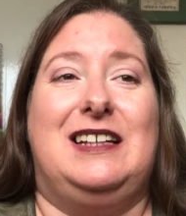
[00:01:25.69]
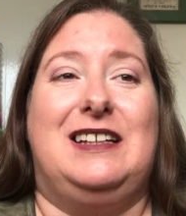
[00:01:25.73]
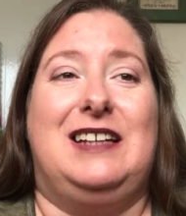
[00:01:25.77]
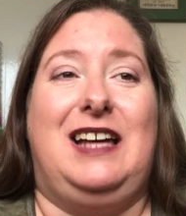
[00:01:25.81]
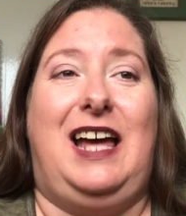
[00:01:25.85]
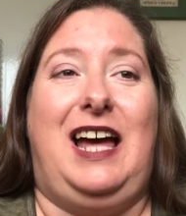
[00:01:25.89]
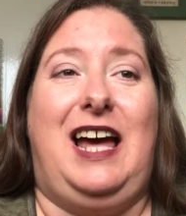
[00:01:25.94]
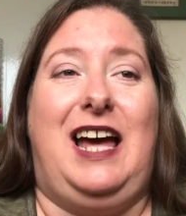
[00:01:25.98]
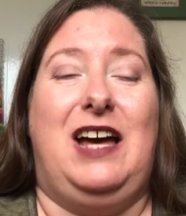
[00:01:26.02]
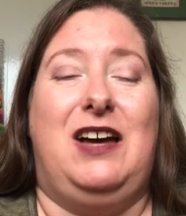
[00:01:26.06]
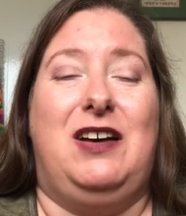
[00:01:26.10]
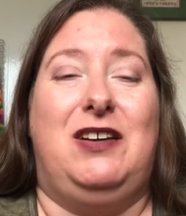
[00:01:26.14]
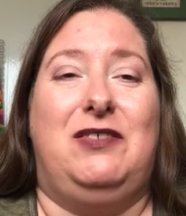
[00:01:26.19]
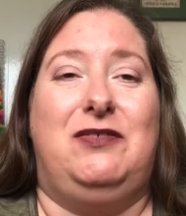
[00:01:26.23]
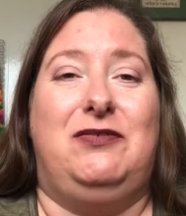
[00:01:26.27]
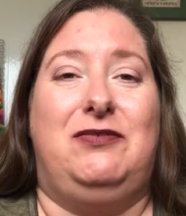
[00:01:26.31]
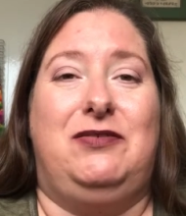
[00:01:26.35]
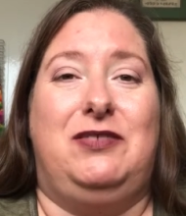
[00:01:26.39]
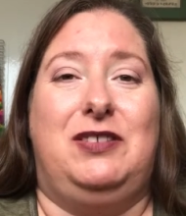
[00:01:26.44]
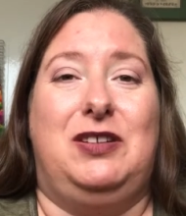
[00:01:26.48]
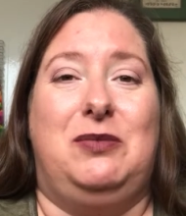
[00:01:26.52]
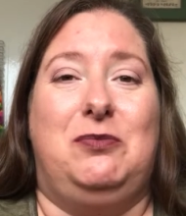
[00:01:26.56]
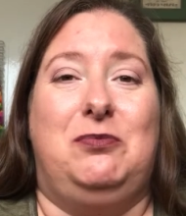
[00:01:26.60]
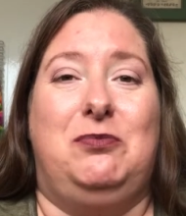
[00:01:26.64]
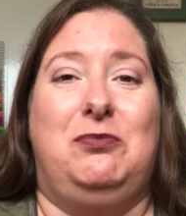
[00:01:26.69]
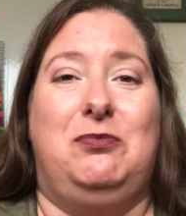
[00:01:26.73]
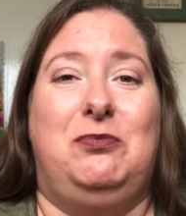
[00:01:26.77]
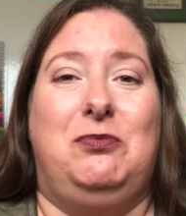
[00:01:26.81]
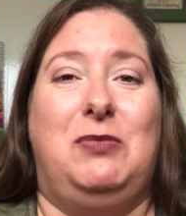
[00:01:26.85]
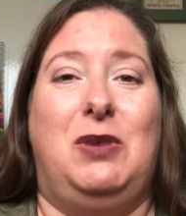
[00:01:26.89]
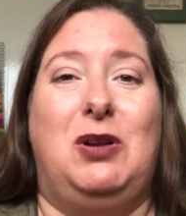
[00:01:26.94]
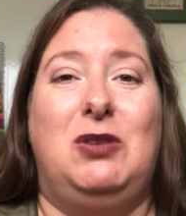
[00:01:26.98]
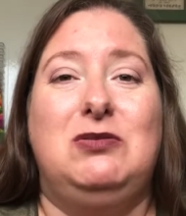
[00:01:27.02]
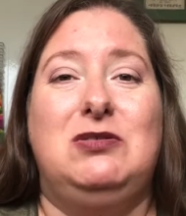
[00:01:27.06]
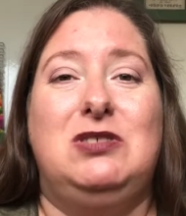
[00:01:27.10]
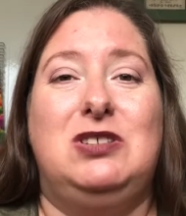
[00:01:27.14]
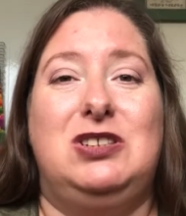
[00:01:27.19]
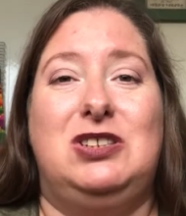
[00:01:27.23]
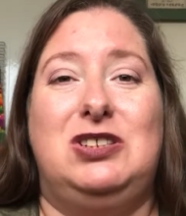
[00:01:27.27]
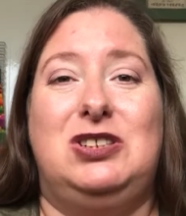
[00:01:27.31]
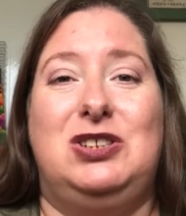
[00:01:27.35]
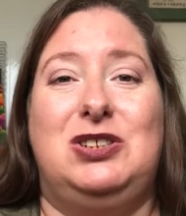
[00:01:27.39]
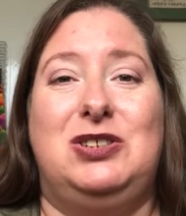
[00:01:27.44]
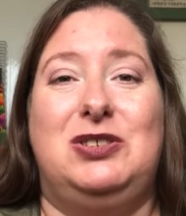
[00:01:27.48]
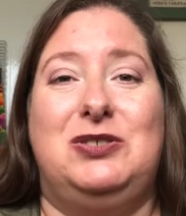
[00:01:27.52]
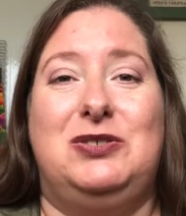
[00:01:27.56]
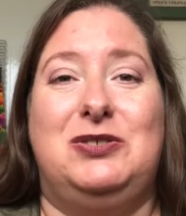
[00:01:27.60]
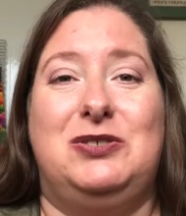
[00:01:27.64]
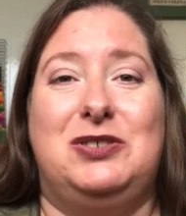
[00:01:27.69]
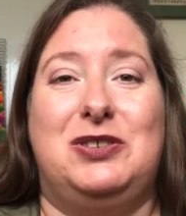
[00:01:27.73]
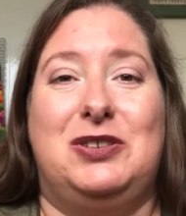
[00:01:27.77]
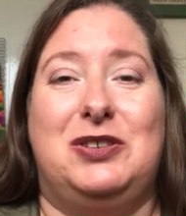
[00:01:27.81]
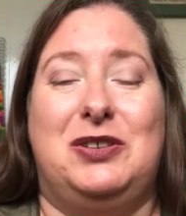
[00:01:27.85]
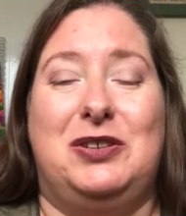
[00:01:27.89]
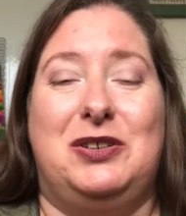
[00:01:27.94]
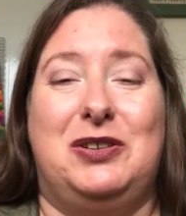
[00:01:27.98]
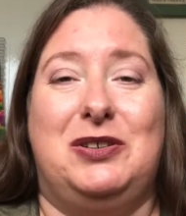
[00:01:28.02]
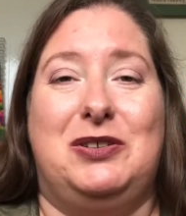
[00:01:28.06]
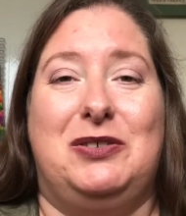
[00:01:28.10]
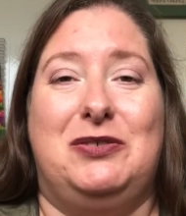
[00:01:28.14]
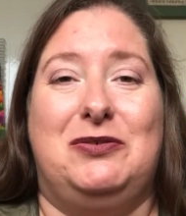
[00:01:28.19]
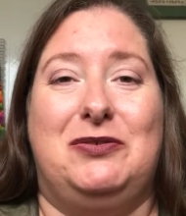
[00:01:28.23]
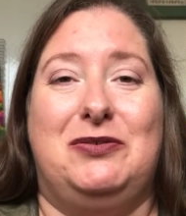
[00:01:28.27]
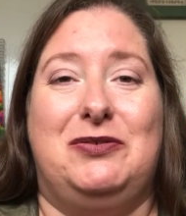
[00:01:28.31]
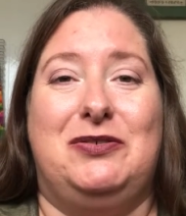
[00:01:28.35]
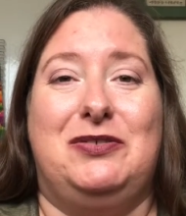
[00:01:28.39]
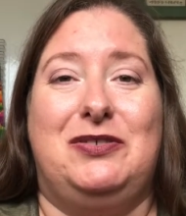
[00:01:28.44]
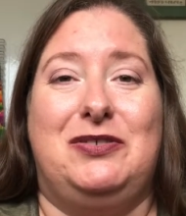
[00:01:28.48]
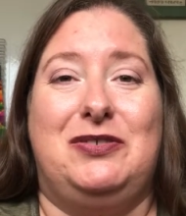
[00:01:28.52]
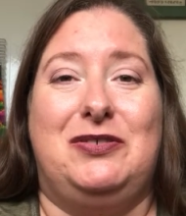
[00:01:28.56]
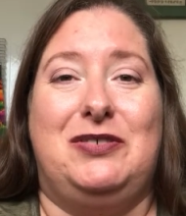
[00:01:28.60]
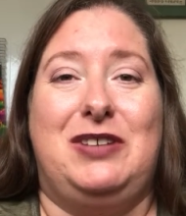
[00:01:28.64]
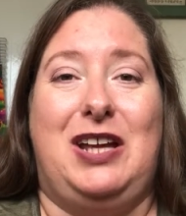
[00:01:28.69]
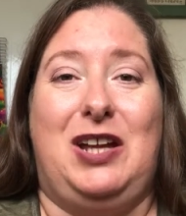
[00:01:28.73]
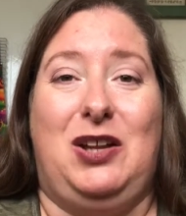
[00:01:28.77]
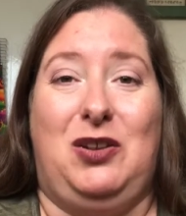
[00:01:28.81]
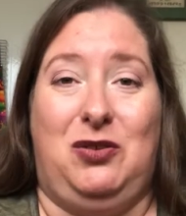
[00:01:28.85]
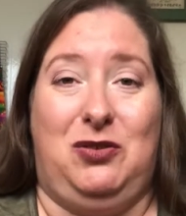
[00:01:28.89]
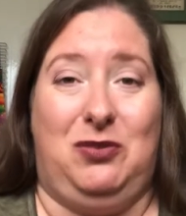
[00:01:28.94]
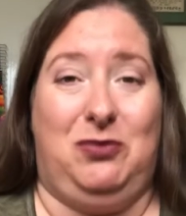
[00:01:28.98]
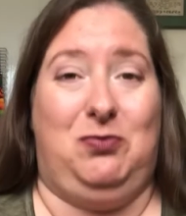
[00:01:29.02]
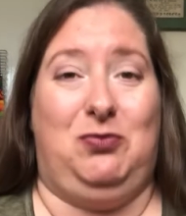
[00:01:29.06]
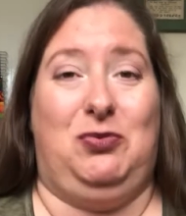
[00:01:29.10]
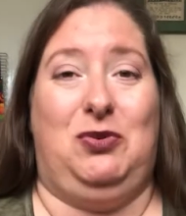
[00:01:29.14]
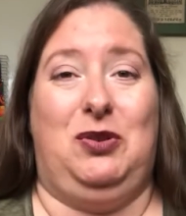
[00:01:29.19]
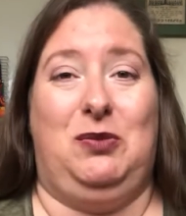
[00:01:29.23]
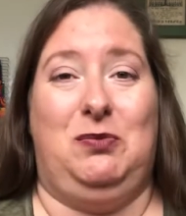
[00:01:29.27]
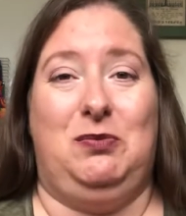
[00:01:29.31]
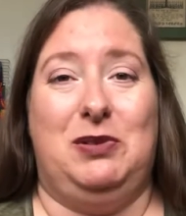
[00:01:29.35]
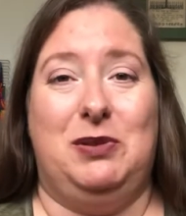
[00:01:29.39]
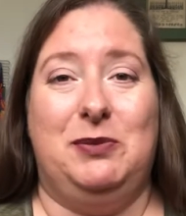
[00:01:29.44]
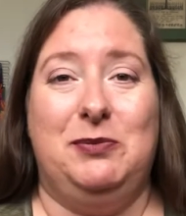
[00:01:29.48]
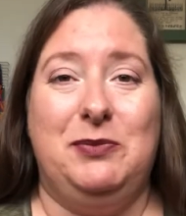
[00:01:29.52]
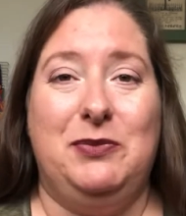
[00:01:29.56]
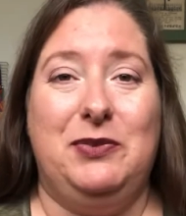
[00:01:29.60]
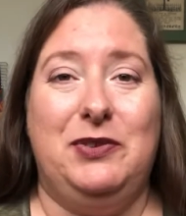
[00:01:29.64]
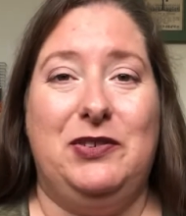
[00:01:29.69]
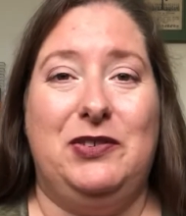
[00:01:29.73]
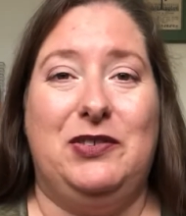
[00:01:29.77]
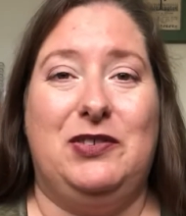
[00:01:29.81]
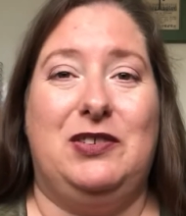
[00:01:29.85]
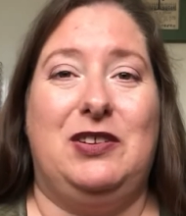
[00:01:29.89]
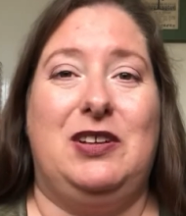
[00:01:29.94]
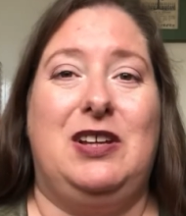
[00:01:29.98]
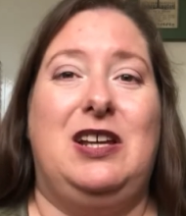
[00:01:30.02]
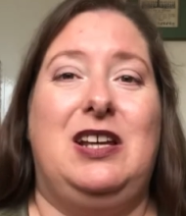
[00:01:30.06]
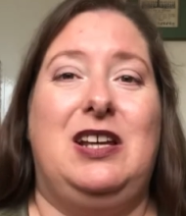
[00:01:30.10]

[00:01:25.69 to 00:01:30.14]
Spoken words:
have a multitude of health problems.